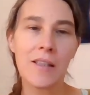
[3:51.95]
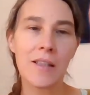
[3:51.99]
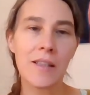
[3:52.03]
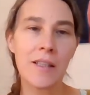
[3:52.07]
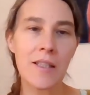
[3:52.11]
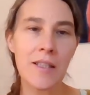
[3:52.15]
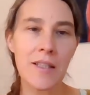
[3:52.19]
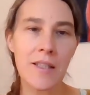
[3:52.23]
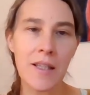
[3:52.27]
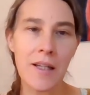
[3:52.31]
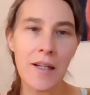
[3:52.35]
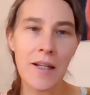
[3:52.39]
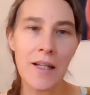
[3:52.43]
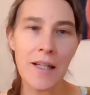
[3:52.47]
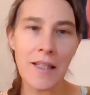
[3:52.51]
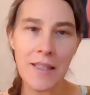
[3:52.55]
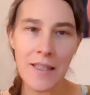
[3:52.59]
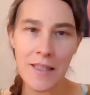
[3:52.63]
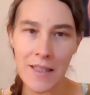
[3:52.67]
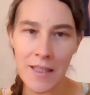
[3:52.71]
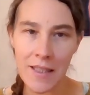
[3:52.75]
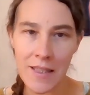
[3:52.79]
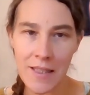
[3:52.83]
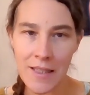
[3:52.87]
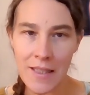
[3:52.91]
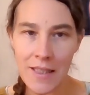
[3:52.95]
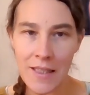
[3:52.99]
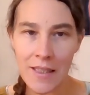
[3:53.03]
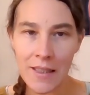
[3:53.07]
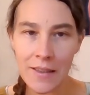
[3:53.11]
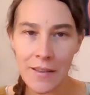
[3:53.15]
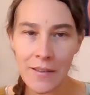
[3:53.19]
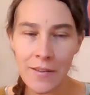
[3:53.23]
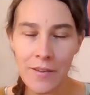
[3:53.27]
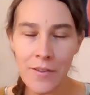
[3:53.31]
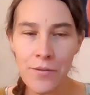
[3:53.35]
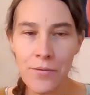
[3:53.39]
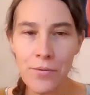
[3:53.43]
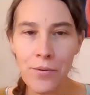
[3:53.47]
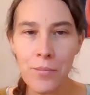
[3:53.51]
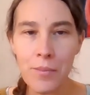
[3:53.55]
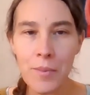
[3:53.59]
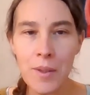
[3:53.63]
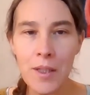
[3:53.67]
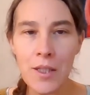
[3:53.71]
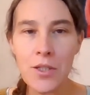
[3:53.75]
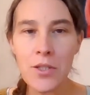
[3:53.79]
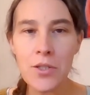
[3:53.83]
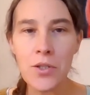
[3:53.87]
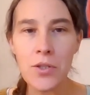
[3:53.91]
the signs, the signals for
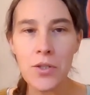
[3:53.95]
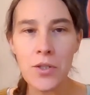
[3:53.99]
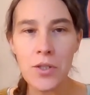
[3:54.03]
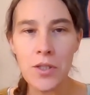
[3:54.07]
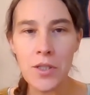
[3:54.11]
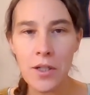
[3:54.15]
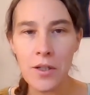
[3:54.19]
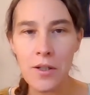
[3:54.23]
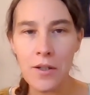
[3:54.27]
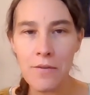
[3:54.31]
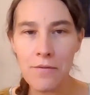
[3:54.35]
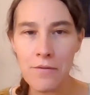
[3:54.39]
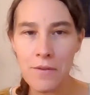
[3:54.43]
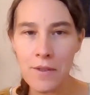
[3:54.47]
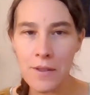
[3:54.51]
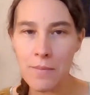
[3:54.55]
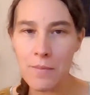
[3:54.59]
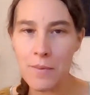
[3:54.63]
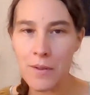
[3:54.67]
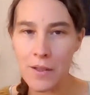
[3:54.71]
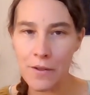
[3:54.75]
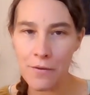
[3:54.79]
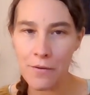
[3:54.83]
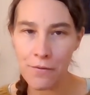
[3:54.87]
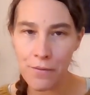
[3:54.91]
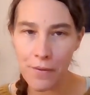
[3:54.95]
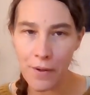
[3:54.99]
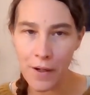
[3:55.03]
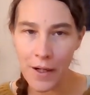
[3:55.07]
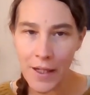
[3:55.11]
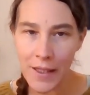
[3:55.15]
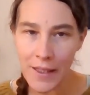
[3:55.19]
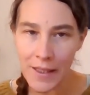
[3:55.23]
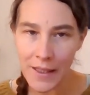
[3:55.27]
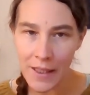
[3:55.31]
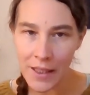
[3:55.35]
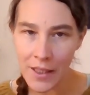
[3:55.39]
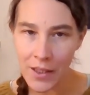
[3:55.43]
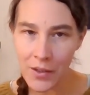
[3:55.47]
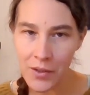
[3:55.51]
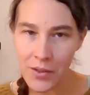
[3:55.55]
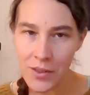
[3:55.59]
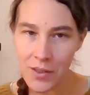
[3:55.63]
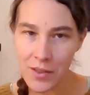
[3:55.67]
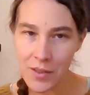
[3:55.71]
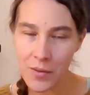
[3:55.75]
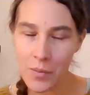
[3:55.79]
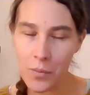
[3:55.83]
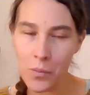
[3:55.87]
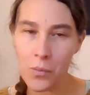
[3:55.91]
me to dive deeper and find out